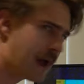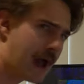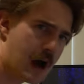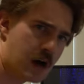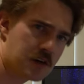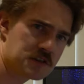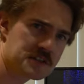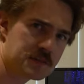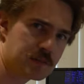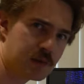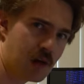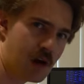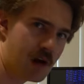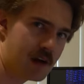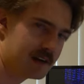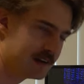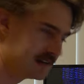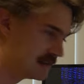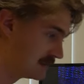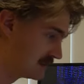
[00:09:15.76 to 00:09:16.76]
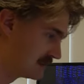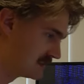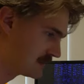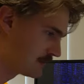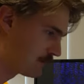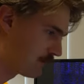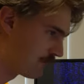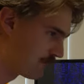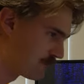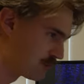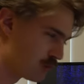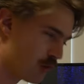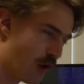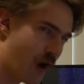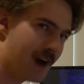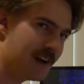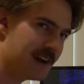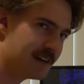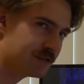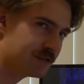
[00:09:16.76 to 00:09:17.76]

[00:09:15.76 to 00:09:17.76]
power supply in and just fried